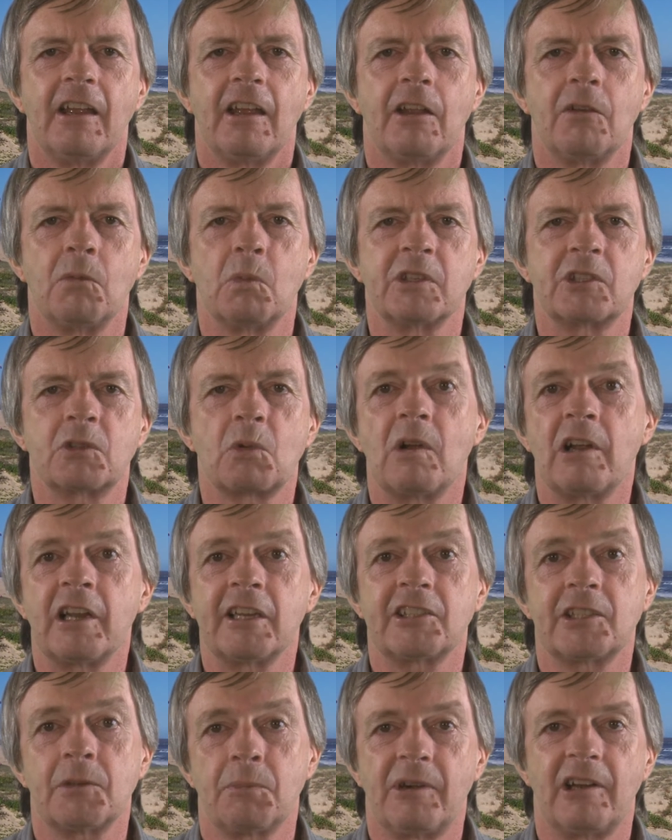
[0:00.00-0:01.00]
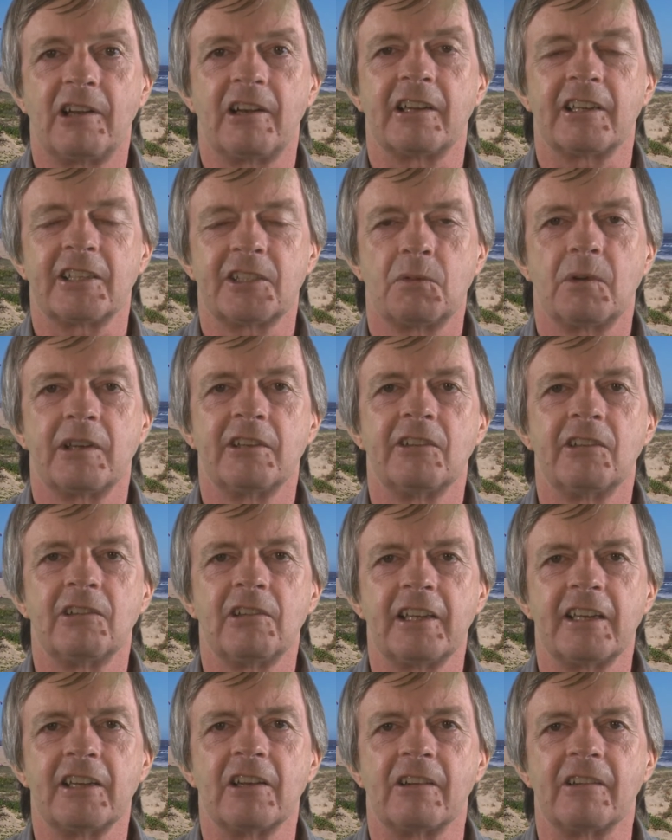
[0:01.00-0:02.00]
and was quite surprised when
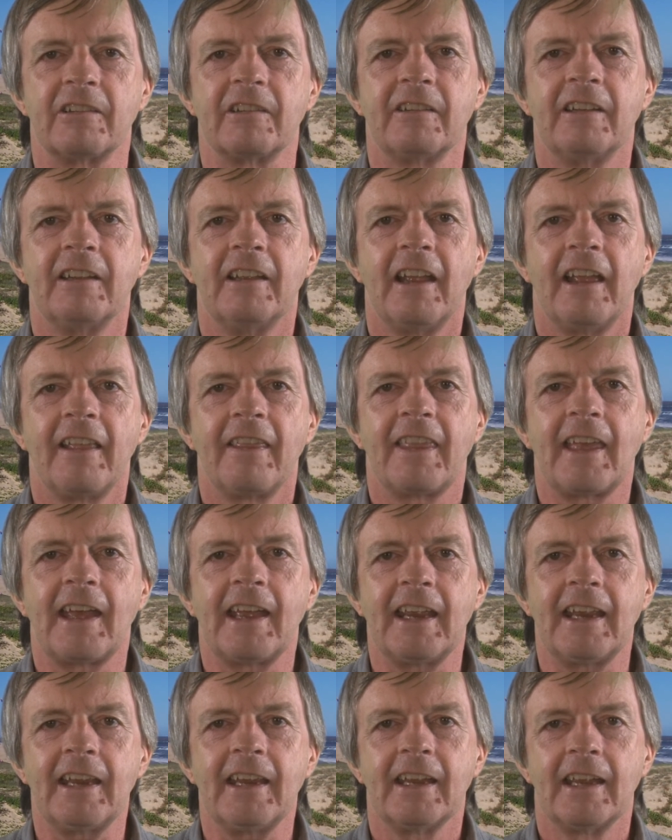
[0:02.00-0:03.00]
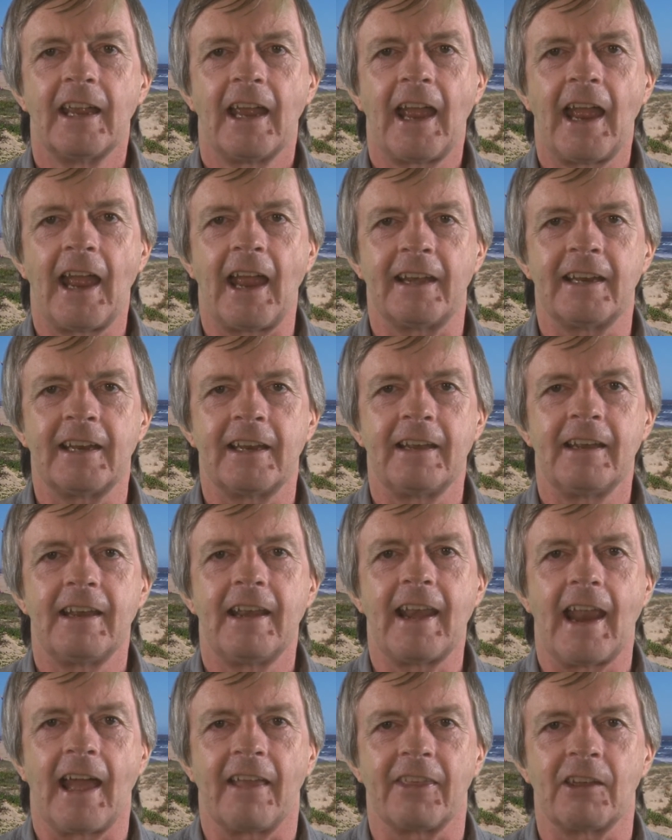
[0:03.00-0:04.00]
early on they had
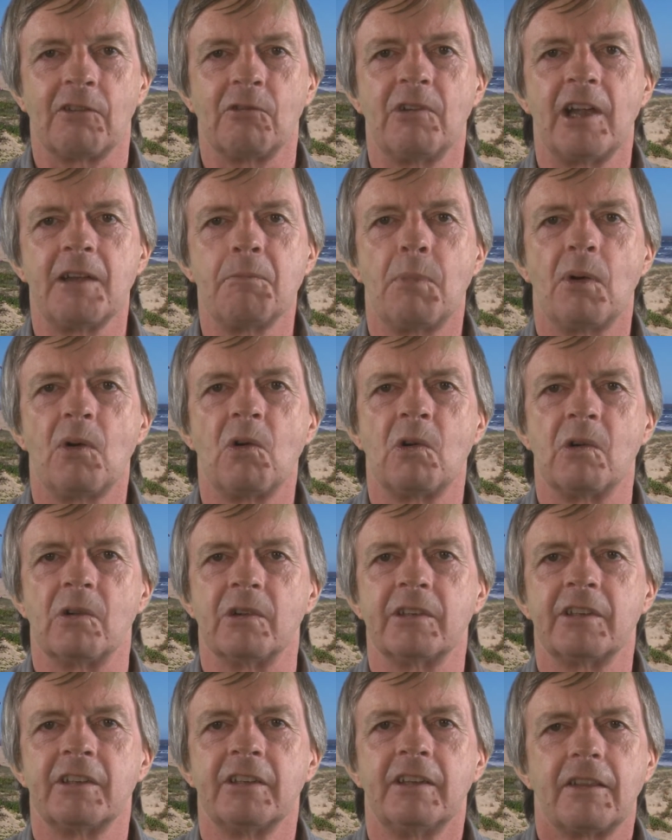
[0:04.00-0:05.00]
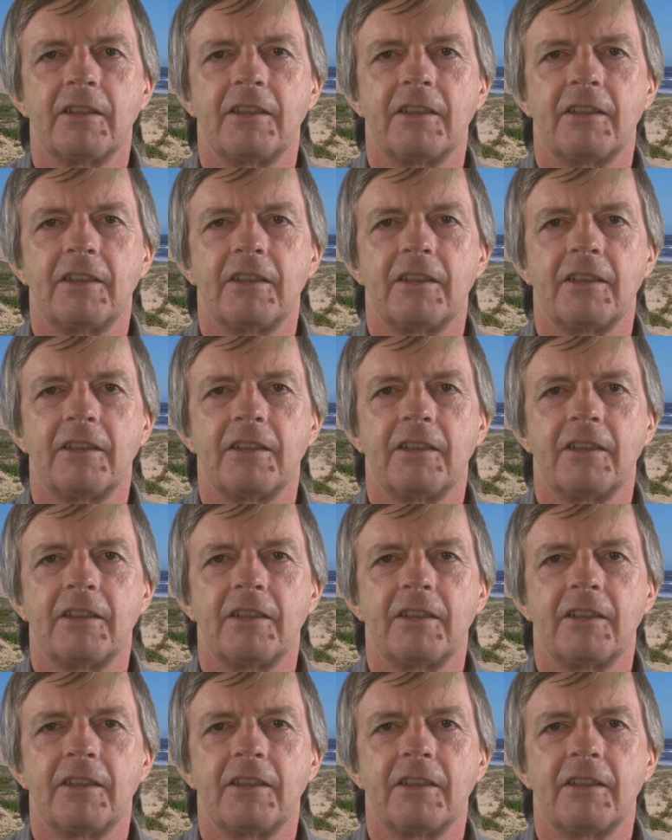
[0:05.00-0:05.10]
another report.